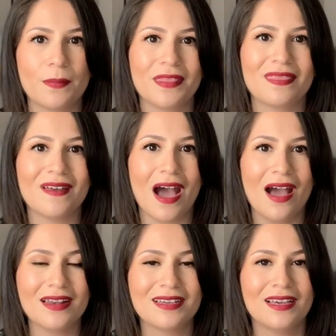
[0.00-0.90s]
but
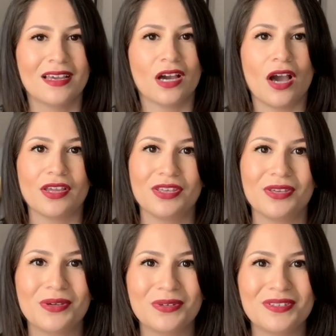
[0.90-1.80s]
that got
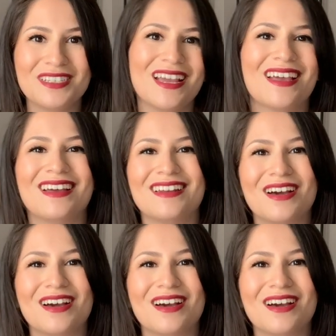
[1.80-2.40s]
huge and